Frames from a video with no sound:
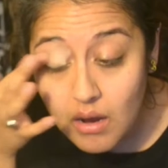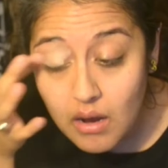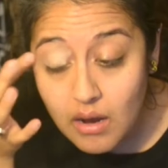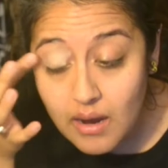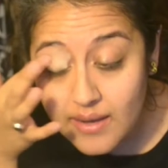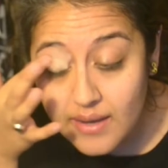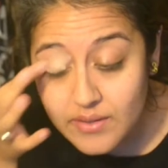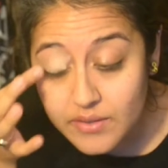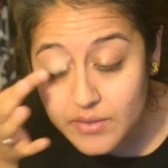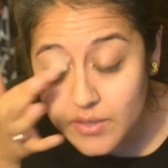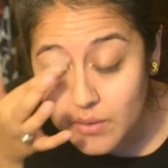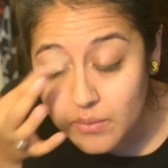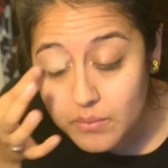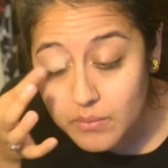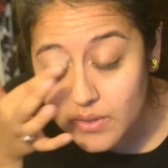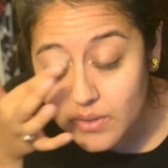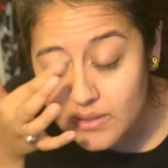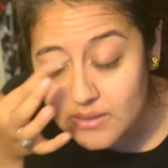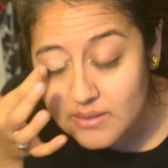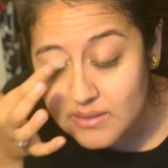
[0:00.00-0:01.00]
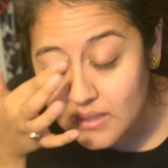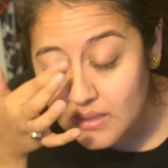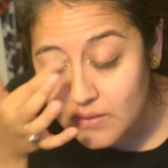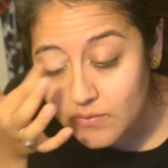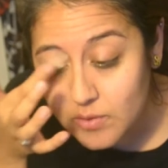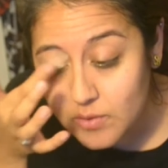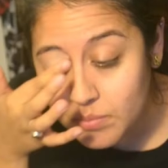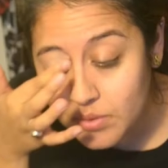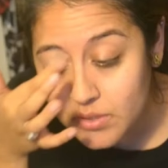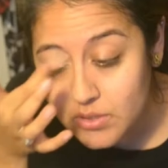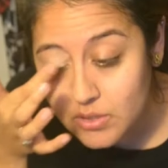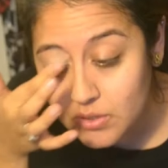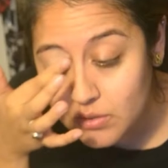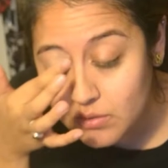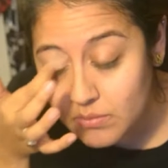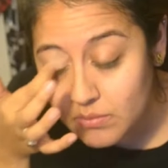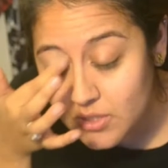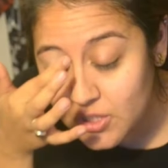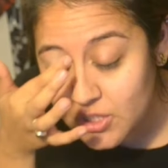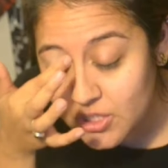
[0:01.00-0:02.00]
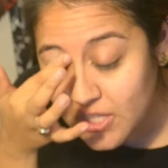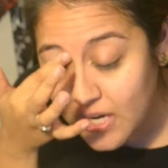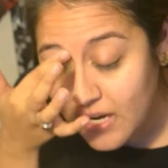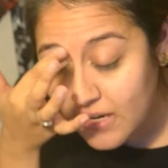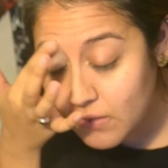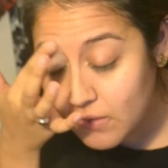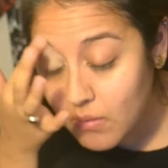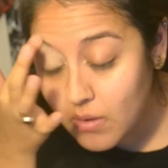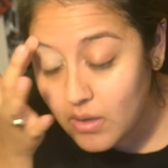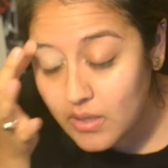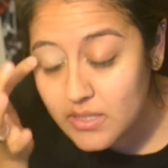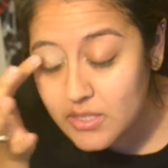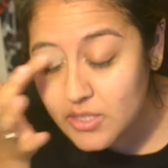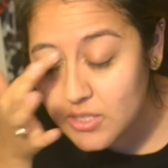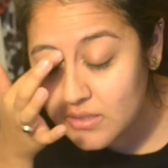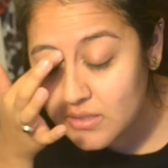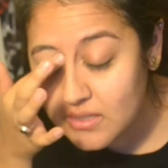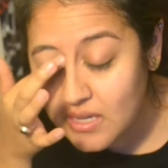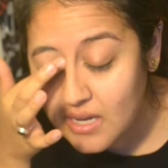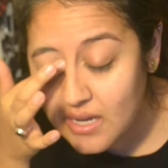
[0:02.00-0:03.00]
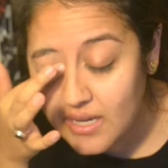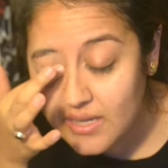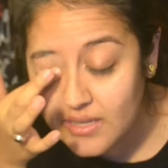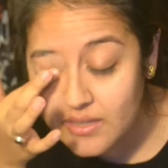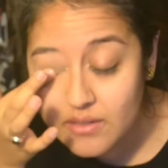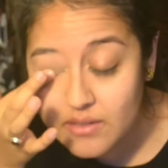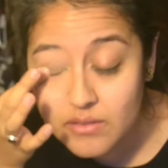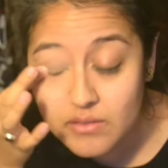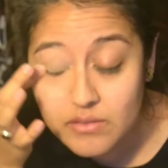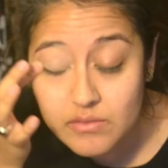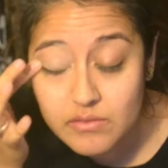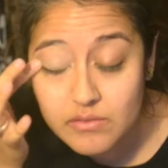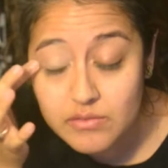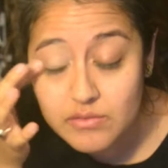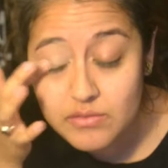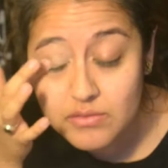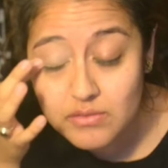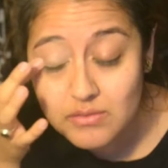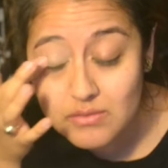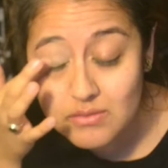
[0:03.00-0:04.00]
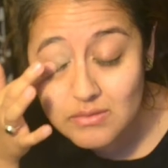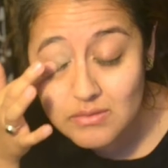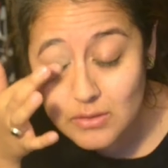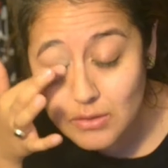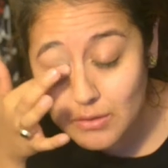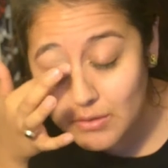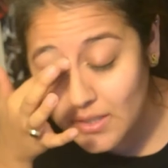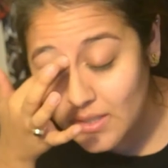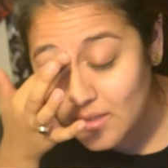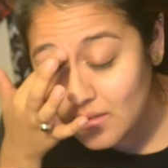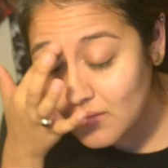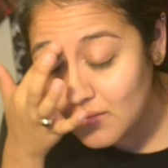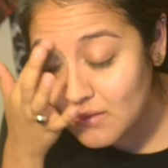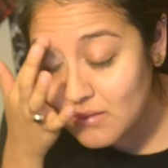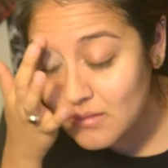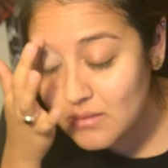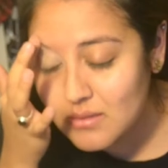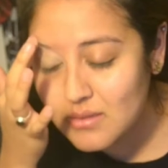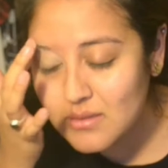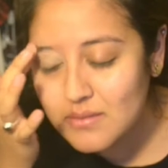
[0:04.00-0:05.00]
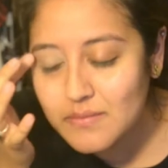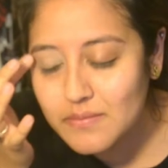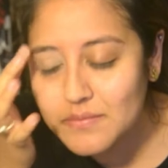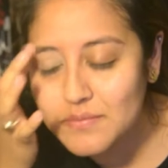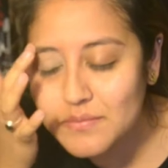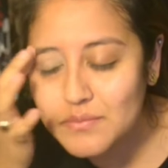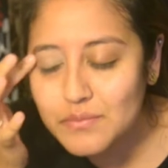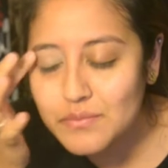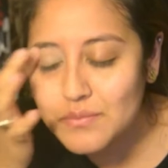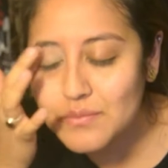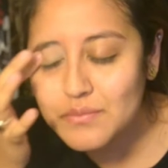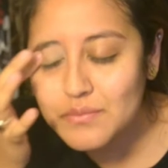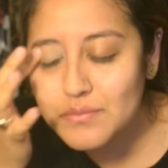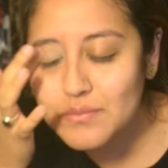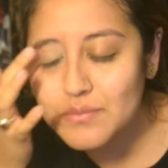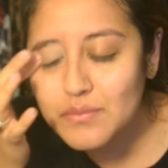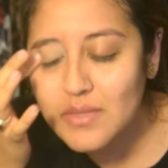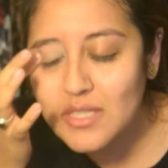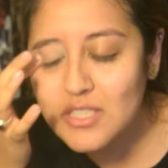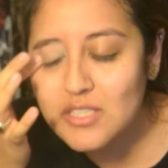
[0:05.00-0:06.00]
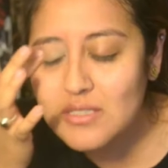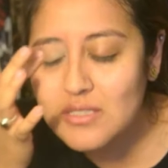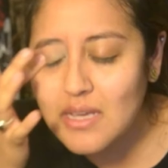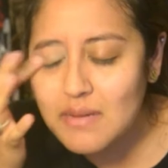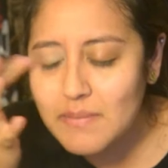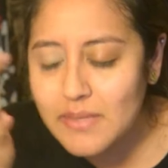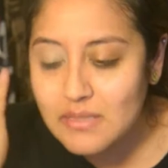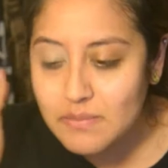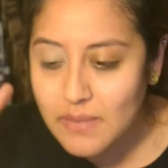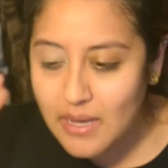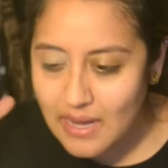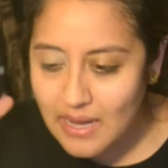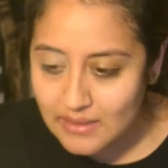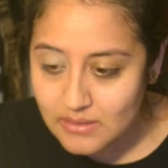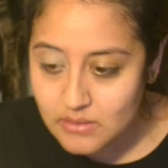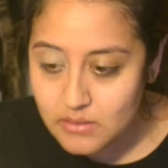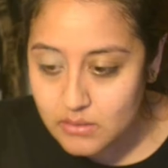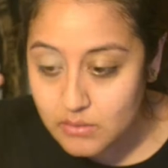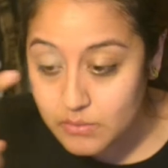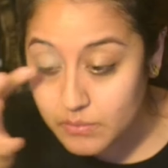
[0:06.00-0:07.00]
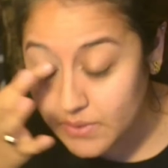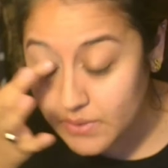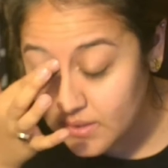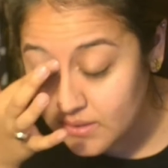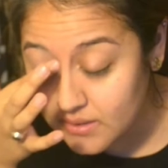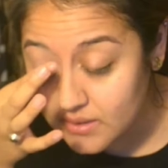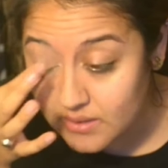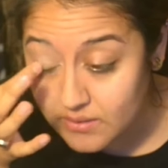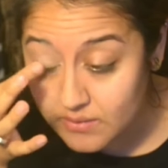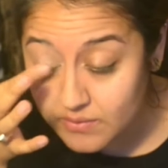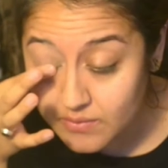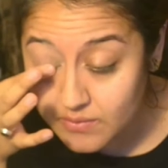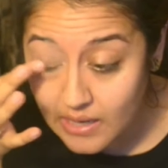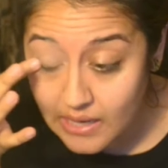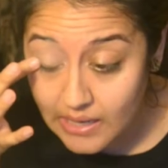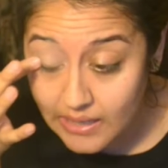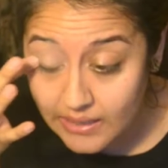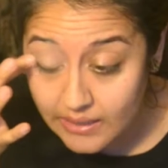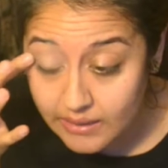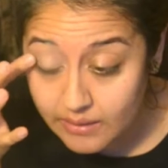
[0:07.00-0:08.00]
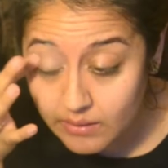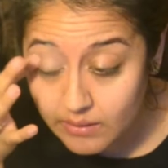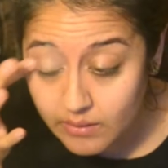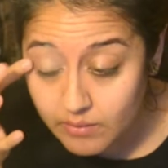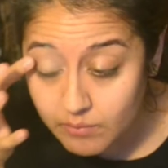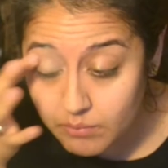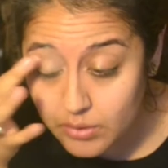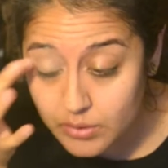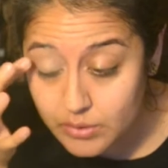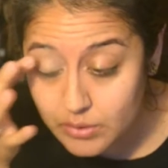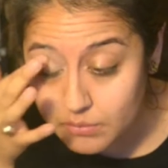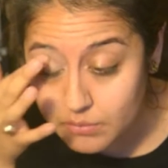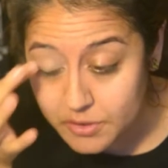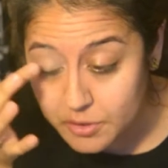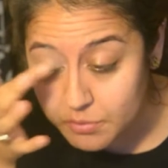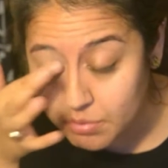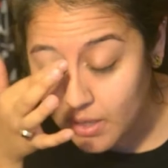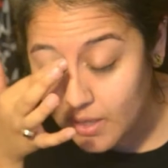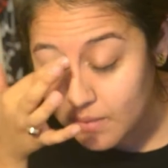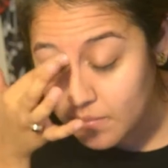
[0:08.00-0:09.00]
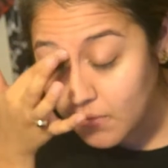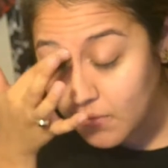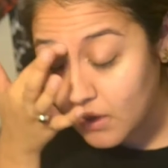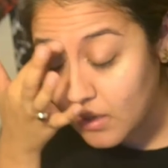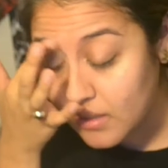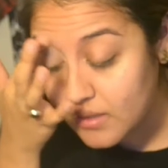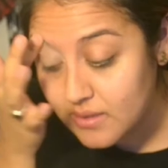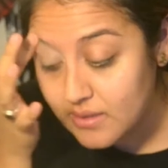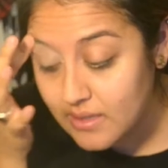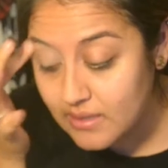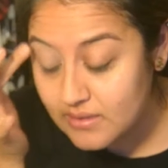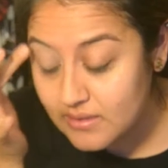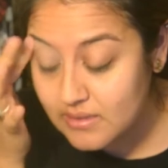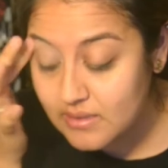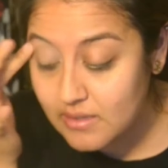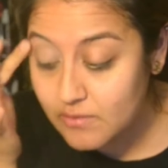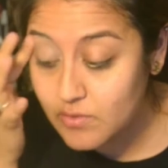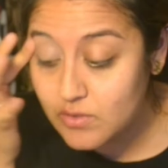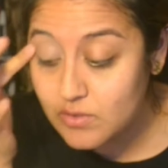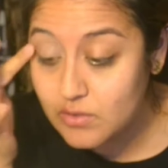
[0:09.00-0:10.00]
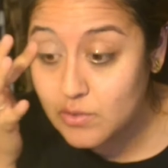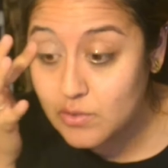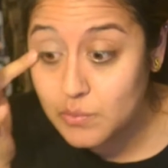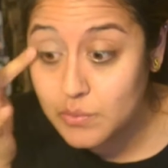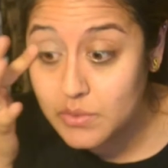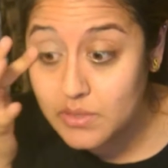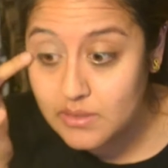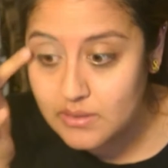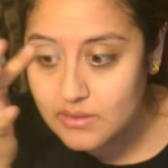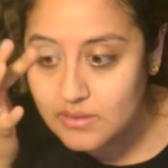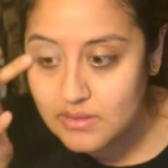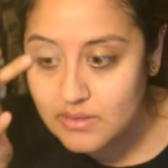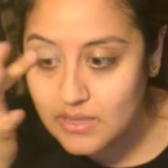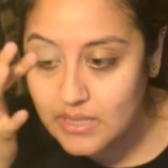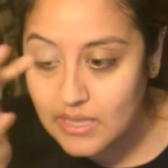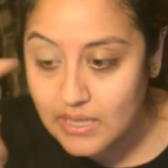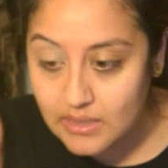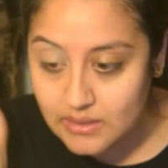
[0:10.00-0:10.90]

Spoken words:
I don't know, it's like if you put too much shadow on, it just kind of it just kind of makes my eyes look wrinkly if I put too much primer on, and that stuff is just really sticky.